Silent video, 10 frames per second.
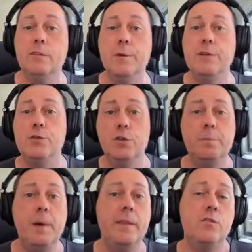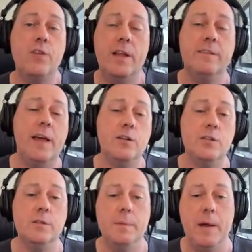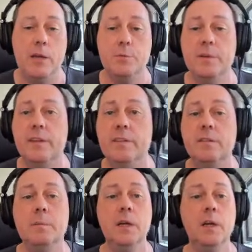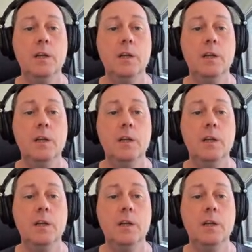So it's used by the transaction management system